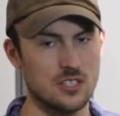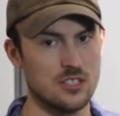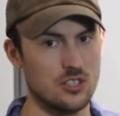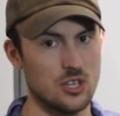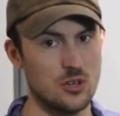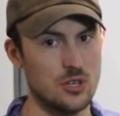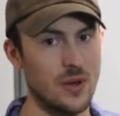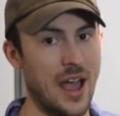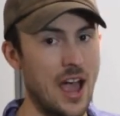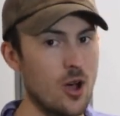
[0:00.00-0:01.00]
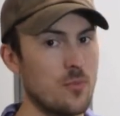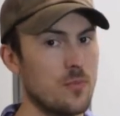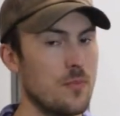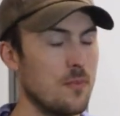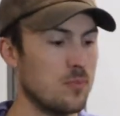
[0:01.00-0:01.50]
to show you
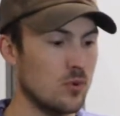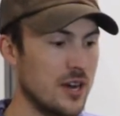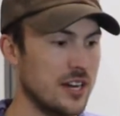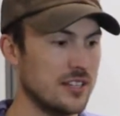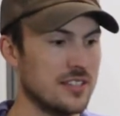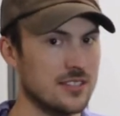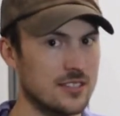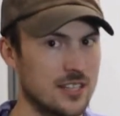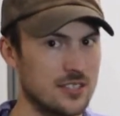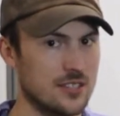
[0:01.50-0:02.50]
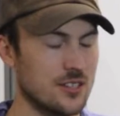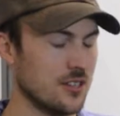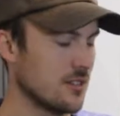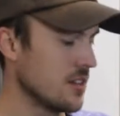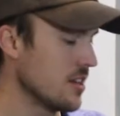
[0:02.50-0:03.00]
how bright these lights are.